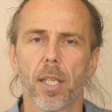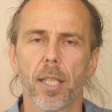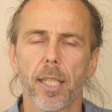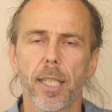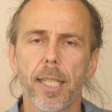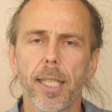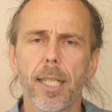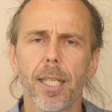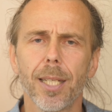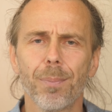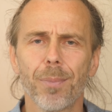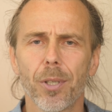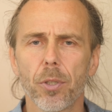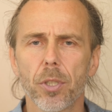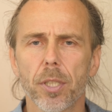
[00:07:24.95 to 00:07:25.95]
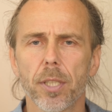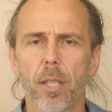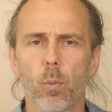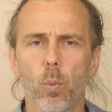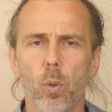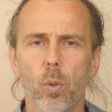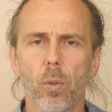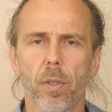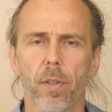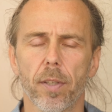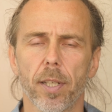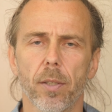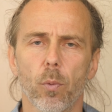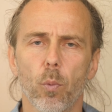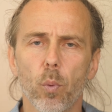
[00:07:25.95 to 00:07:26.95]
heal emotional wounds
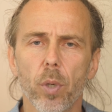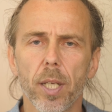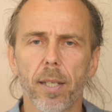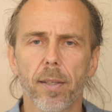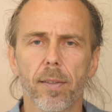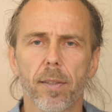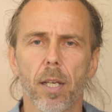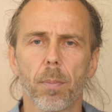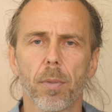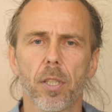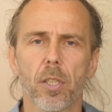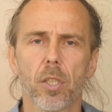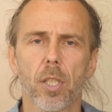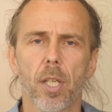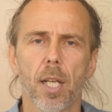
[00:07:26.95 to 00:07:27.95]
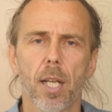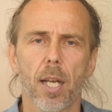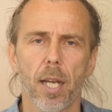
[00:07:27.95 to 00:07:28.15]
and re-establish